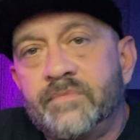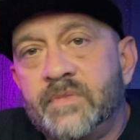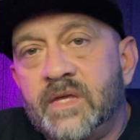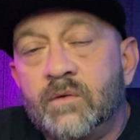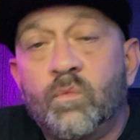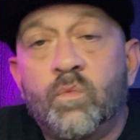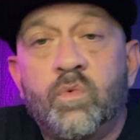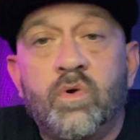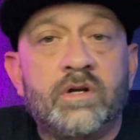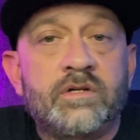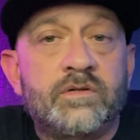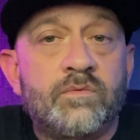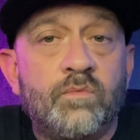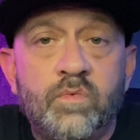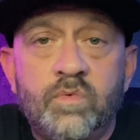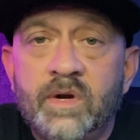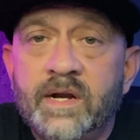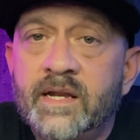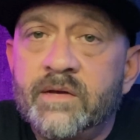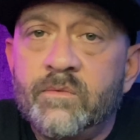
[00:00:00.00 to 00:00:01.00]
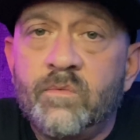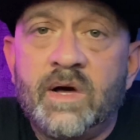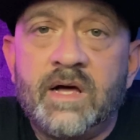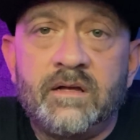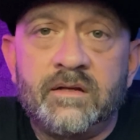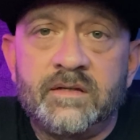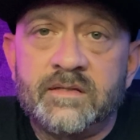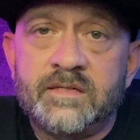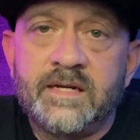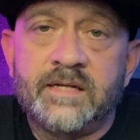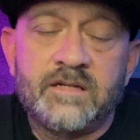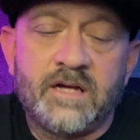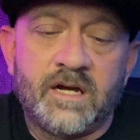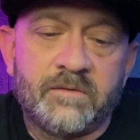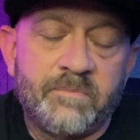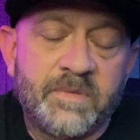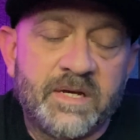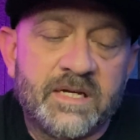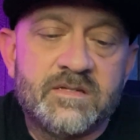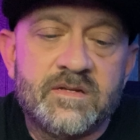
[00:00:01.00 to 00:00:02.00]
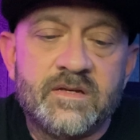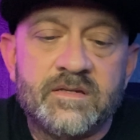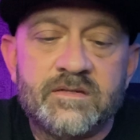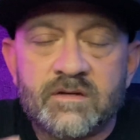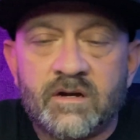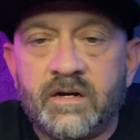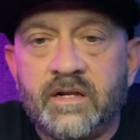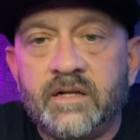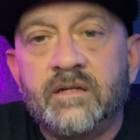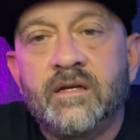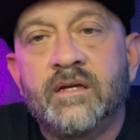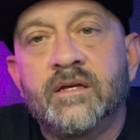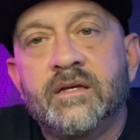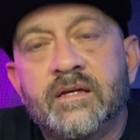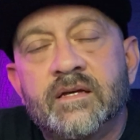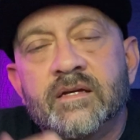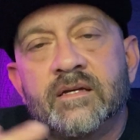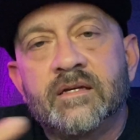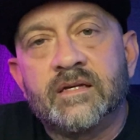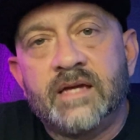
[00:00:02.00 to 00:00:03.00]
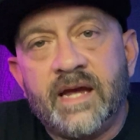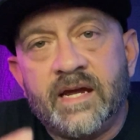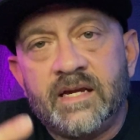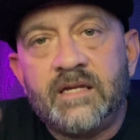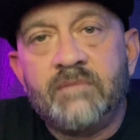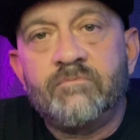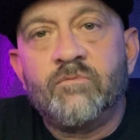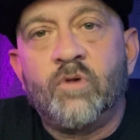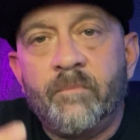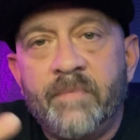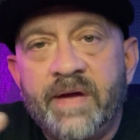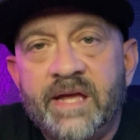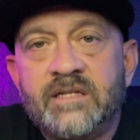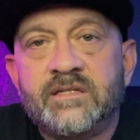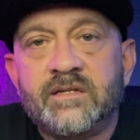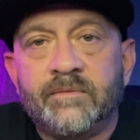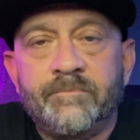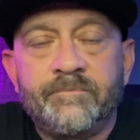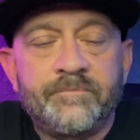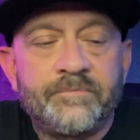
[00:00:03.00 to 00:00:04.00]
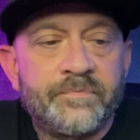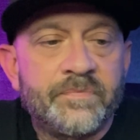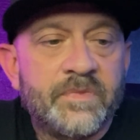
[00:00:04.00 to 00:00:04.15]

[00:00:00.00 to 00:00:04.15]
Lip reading: It worked really well on TikTok because it started gaining momentum.